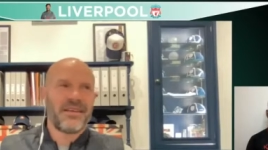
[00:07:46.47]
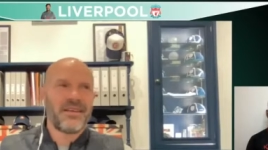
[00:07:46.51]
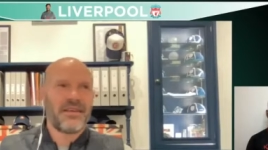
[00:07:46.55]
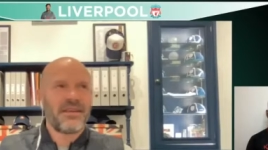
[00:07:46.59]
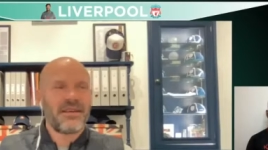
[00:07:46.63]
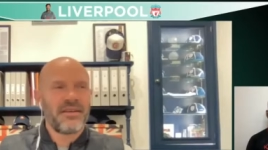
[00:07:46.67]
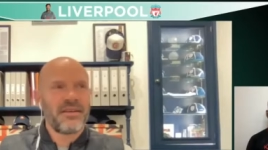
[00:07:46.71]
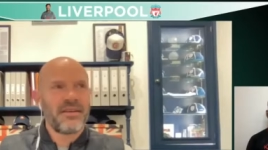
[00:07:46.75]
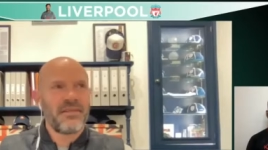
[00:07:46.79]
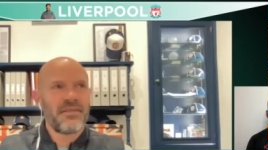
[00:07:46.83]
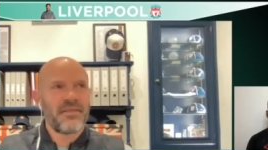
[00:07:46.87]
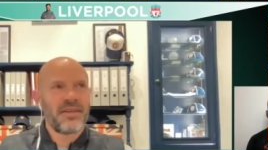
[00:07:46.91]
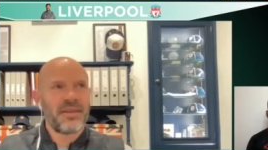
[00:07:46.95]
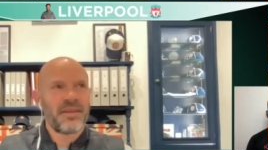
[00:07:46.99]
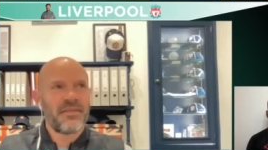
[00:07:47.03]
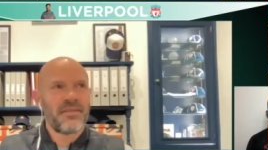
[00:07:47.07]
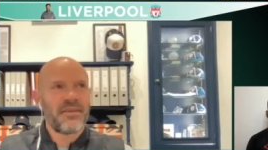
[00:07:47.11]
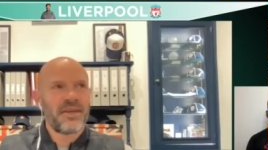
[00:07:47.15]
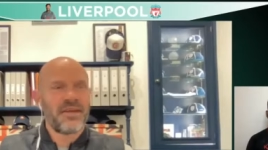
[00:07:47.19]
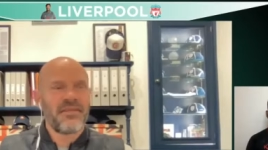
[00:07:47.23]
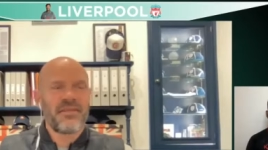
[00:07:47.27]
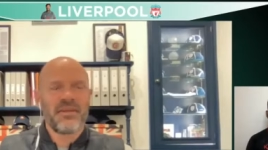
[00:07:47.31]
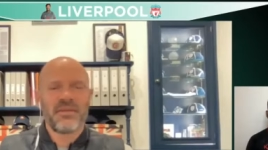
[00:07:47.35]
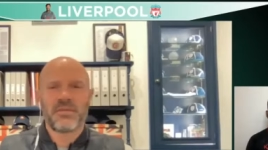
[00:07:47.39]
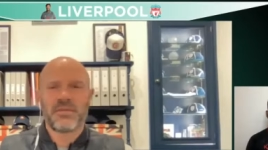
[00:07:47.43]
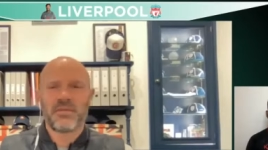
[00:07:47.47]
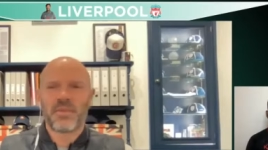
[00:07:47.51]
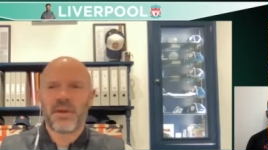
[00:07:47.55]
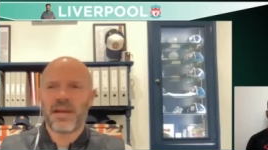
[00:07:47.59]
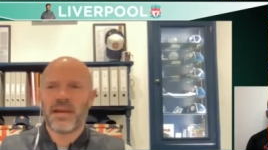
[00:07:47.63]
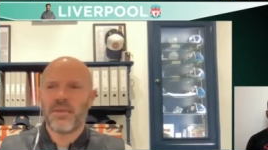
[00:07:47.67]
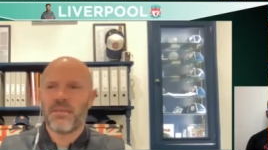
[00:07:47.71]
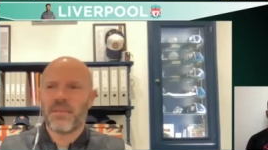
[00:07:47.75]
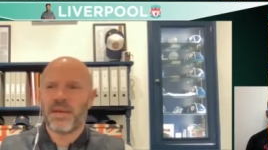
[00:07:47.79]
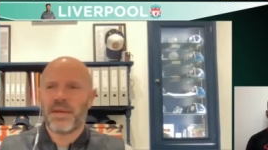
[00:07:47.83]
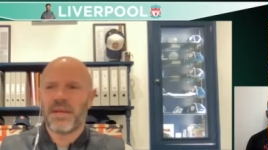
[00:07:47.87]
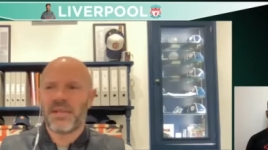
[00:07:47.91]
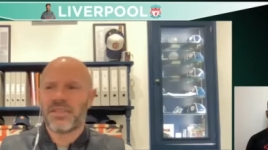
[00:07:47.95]
You think if he was playing
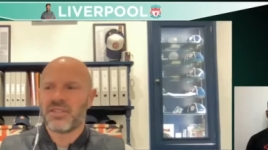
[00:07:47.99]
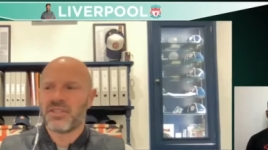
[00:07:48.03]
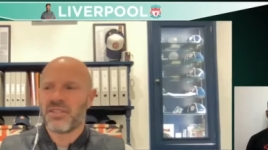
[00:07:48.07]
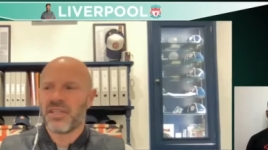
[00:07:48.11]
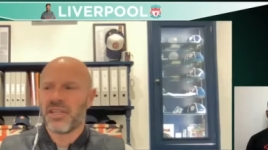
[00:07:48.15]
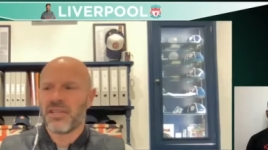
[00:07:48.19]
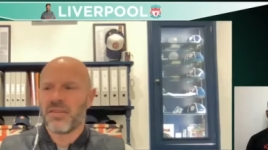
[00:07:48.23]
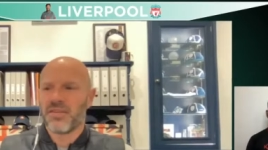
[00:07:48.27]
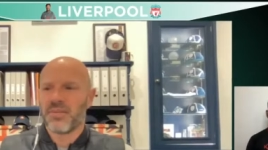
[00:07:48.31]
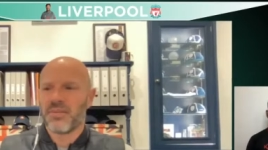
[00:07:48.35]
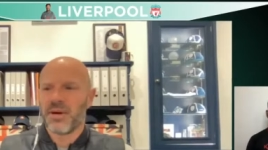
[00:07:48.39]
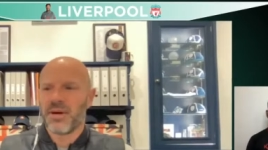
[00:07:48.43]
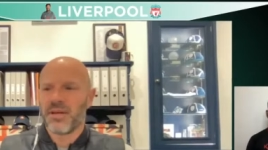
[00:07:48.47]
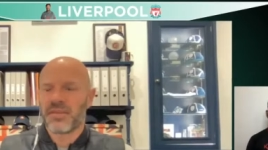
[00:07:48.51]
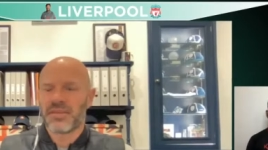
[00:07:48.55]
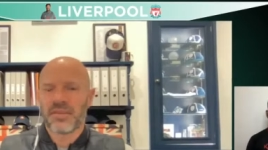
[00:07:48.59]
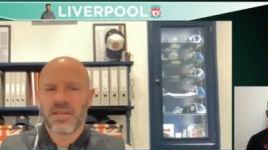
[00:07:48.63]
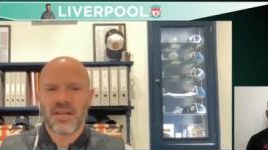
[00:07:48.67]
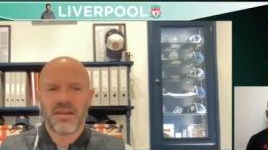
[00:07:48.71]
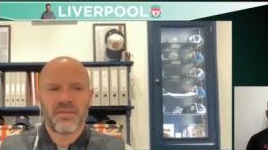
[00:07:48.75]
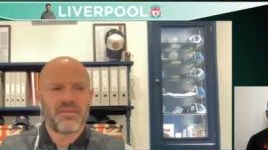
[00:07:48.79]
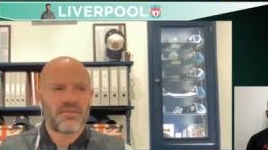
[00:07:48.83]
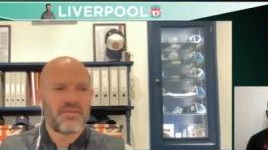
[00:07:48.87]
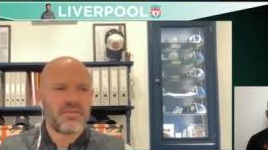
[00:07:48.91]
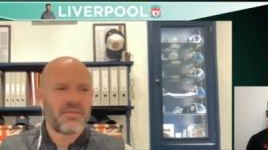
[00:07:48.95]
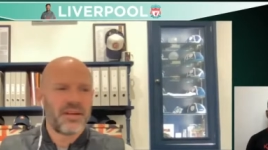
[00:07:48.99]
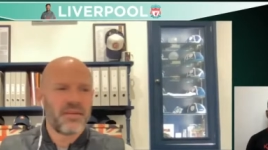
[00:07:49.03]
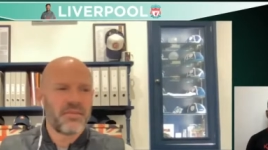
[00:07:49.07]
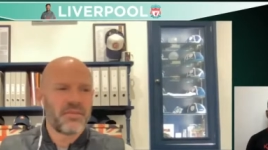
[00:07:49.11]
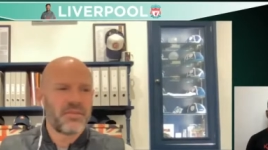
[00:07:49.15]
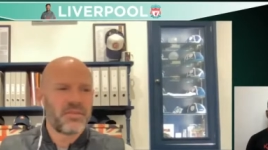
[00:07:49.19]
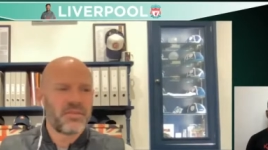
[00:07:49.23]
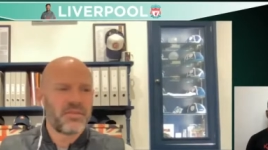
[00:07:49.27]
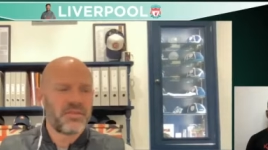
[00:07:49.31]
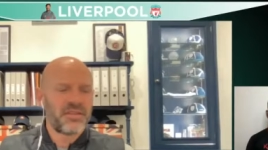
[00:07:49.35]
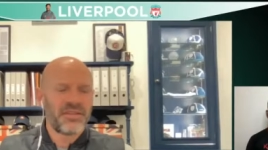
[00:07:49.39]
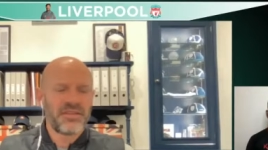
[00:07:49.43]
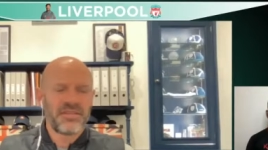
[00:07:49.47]
at PSG or Barcelona or Real
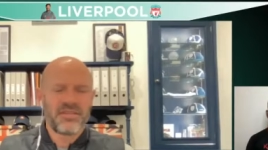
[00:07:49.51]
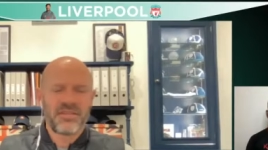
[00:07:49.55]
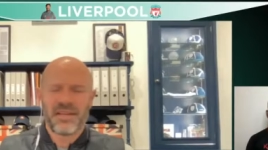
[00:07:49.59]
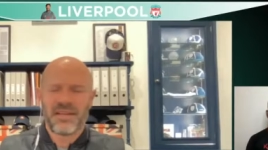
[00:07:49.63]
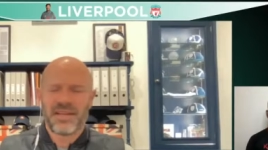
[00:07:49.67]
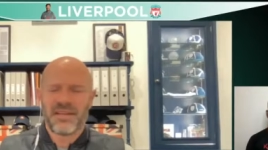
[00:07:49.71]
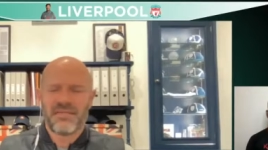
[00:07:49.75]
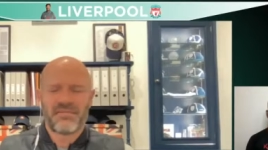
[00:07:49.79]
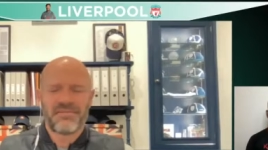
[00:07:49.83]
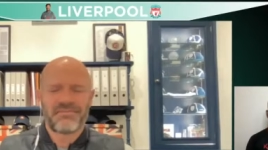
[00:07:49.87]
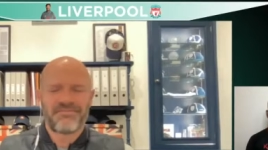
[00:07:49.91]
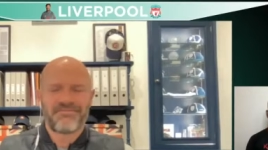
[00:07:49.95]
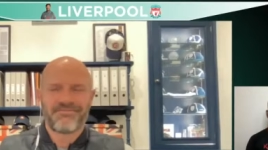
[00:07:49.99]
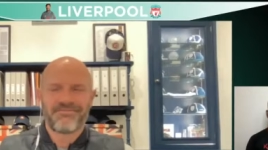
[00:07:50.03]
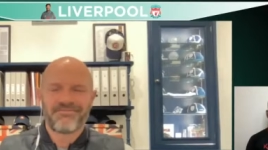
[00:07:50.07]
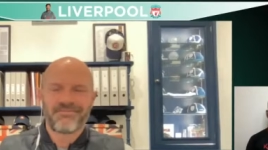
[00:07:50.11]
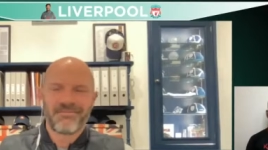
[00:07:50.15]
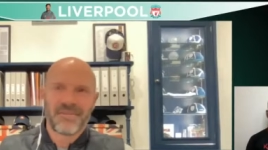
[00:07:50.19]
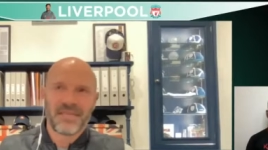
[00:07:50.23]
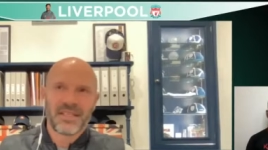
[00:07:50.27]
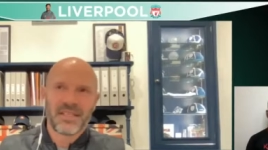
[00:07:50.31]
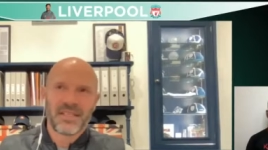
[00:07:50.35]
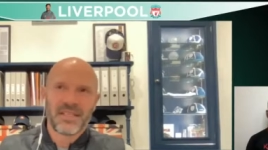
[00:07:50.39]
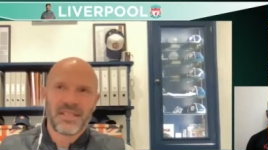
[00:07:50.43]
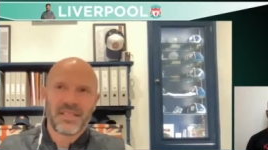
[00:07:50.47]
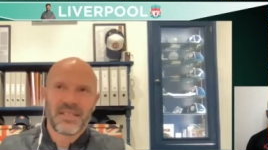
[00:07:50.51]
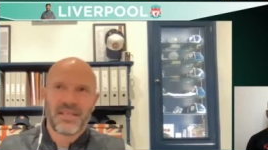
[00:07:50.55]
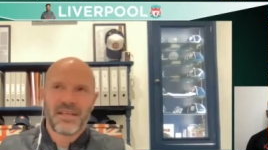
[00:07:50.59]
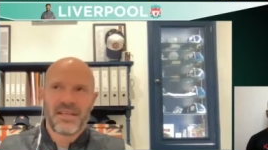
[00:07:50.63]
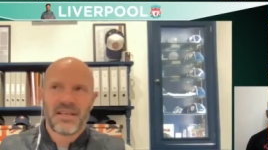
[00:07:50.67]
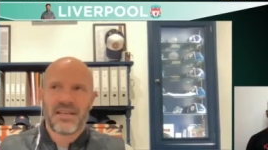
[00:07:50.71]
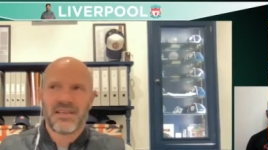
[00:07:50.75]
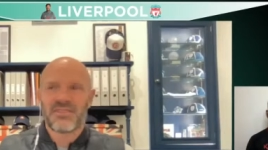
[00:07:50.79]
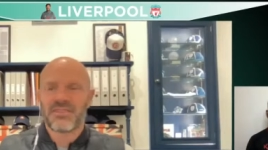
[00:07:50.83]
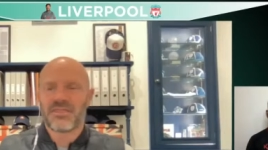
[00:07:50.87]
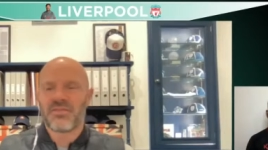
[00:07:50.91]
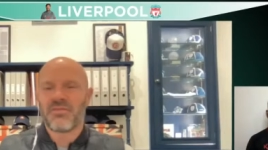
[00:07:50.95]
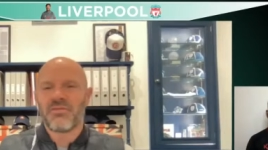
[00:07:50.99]
Madrid, it
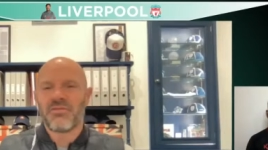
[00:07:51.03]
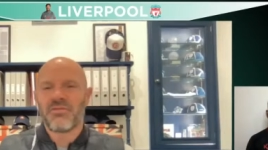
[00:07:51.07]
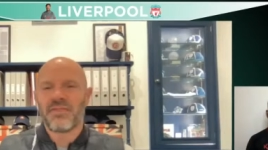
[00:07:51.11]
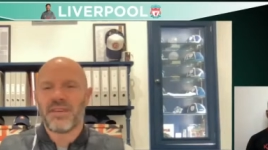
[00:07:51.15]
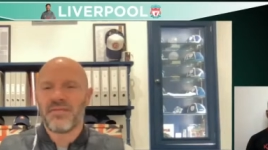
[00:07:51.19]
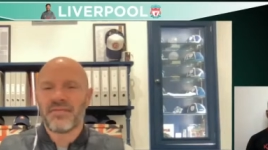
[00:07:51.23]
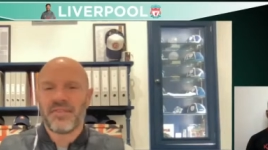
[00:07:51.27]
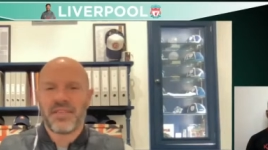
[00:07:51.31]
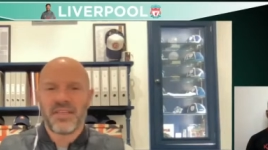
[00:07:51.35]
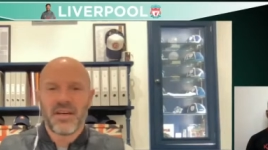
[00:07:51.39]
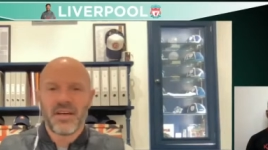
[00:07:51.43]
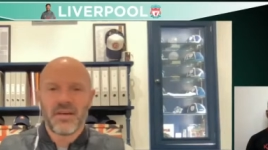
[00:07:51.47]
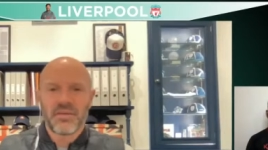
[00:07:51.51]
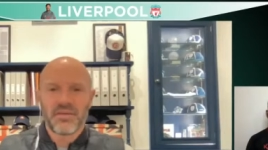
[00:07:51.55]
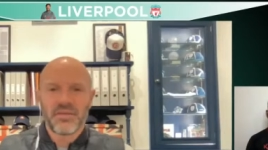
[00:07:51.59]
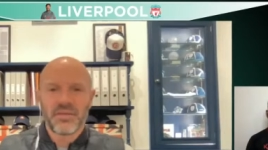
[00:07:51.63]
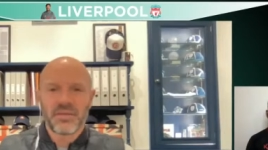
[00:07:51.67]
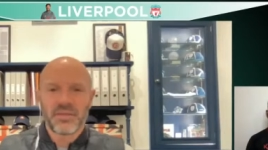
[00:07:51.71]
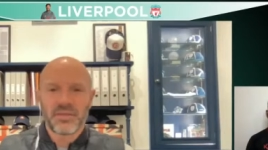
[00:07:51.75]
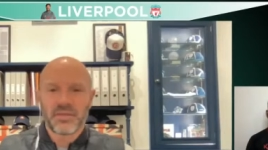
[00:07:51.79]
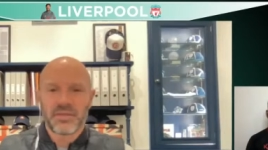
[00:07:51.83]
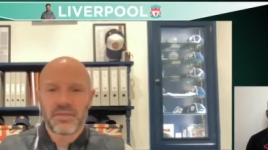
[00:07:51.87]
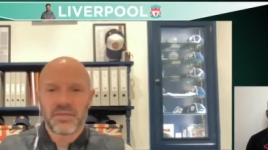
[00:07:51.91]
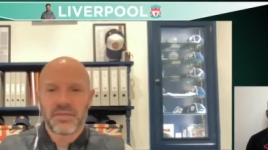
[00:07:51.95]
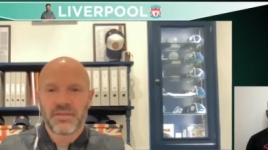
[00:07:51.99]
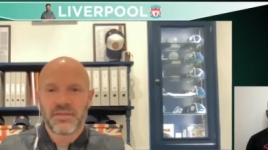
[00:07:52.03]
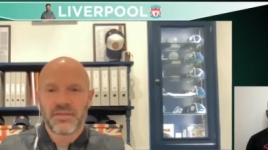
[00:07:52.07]
could score 50 goals.